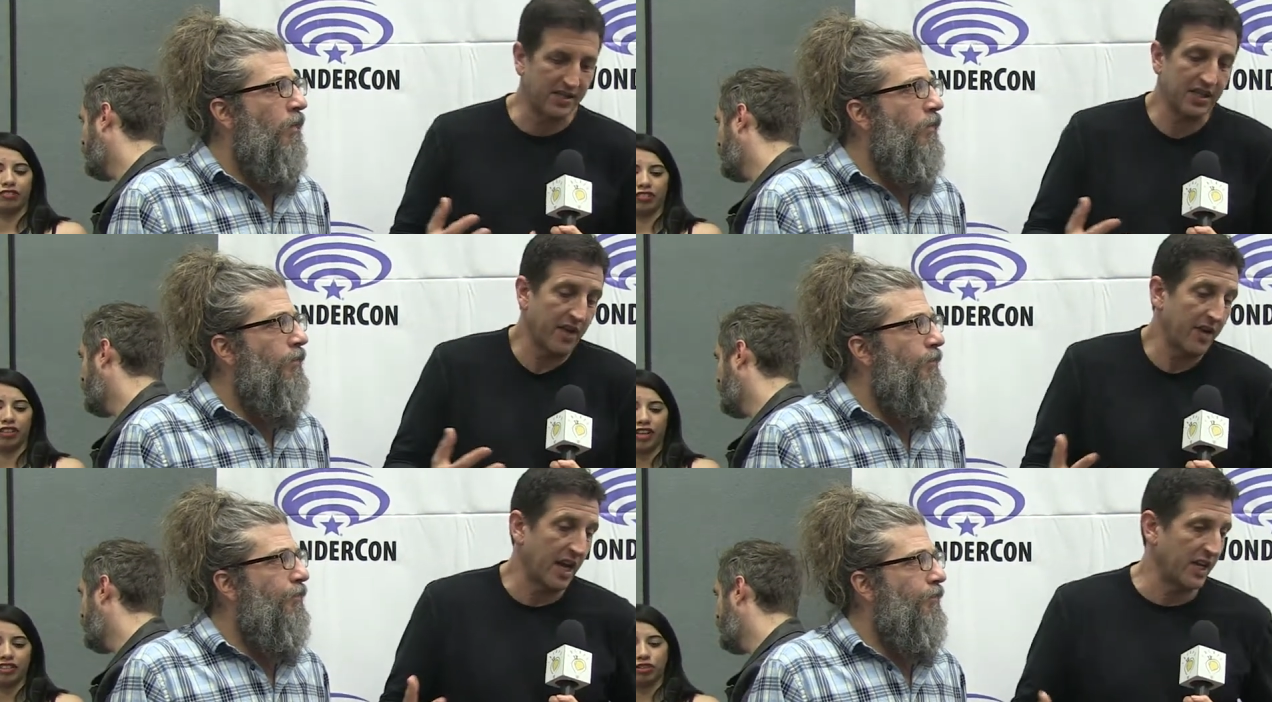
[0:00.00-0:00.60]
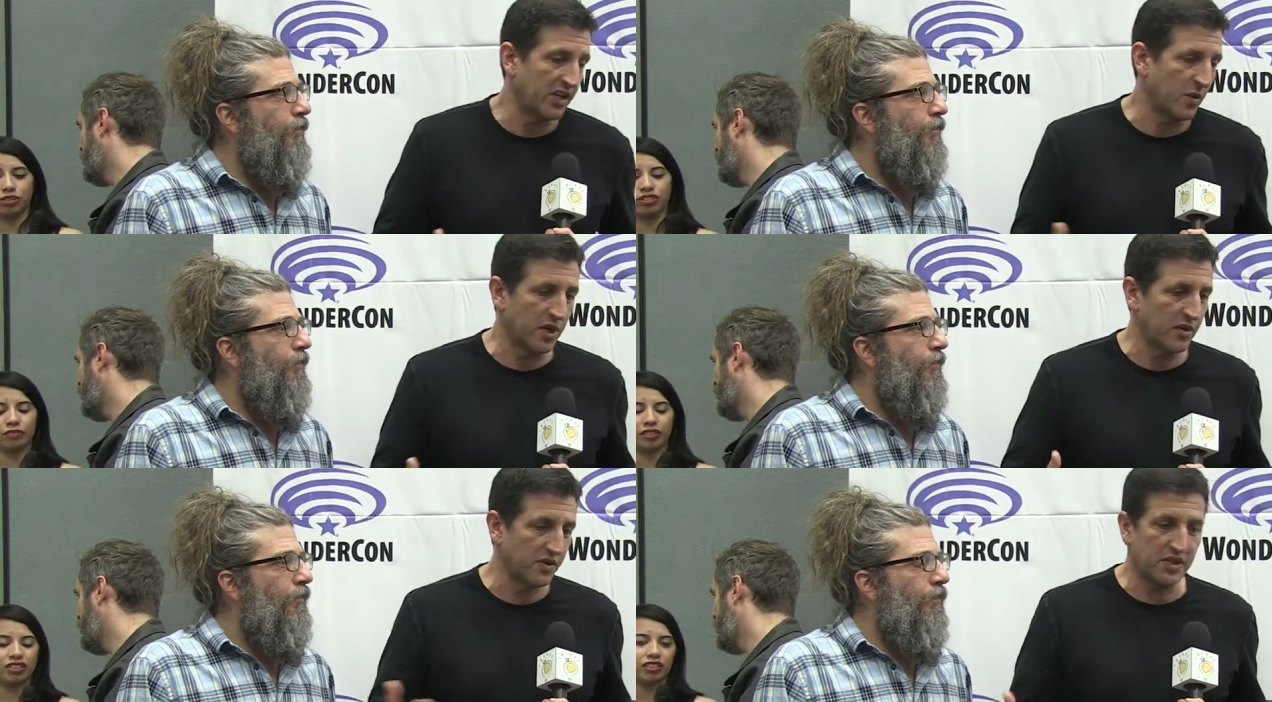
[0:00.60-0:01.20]
Speaker 1: said, Do you have any ideas you want
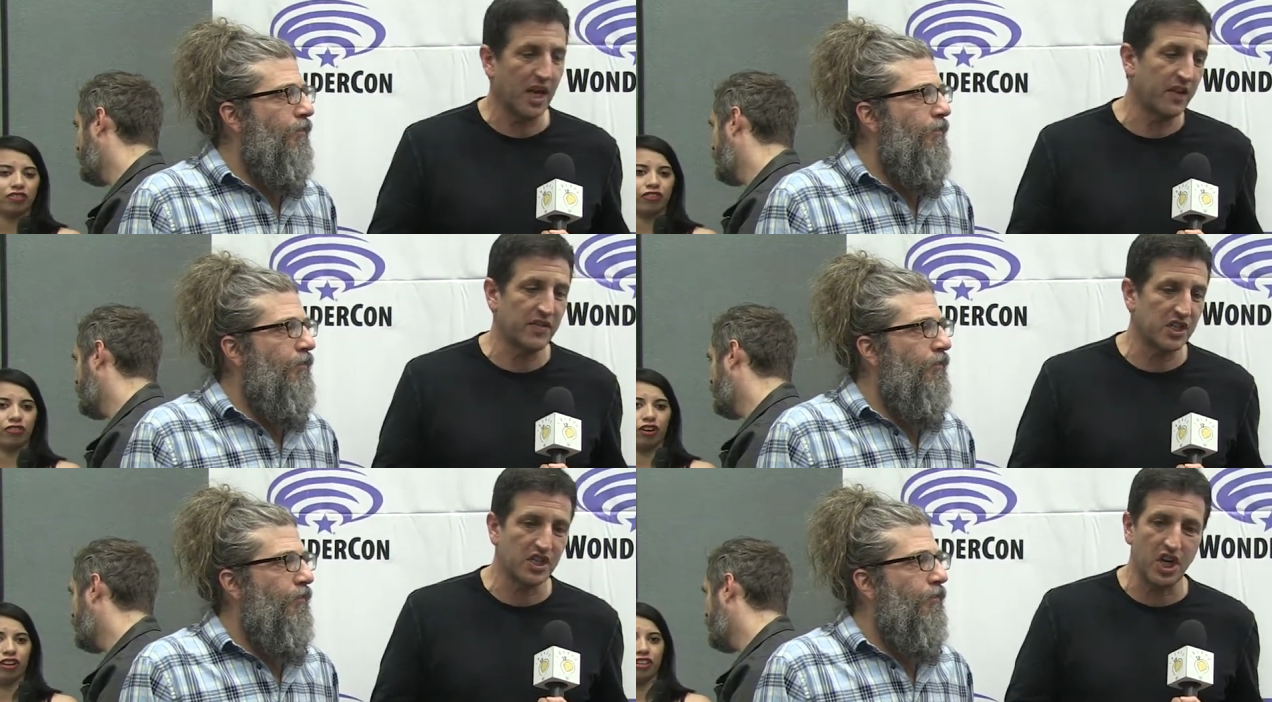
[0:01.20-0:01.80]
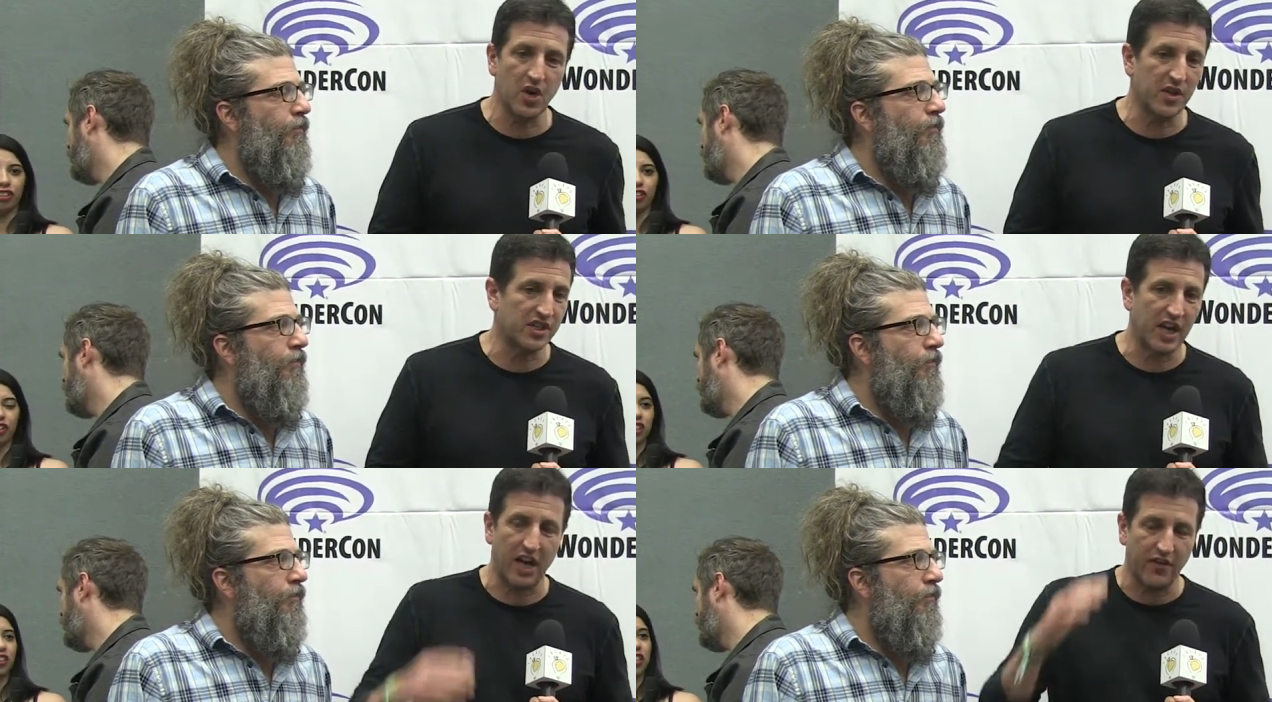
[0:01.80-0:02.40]
to do as a television show? He
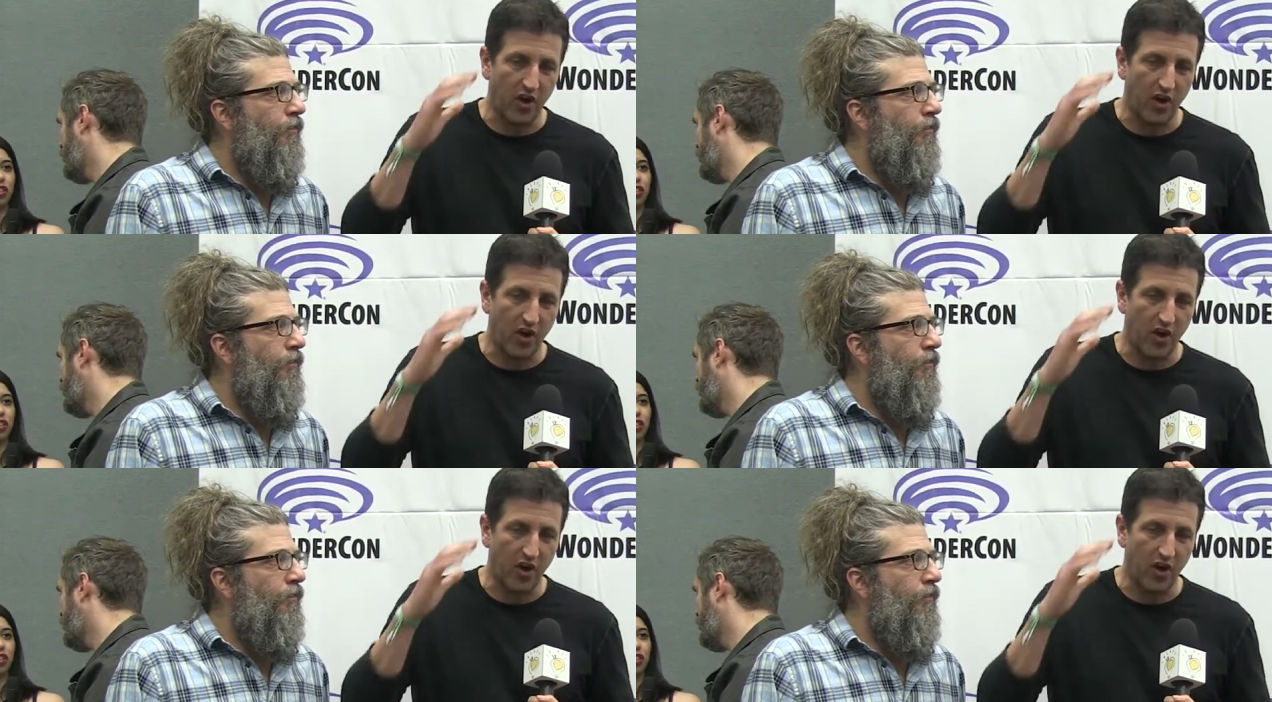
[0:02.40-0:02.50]
said, I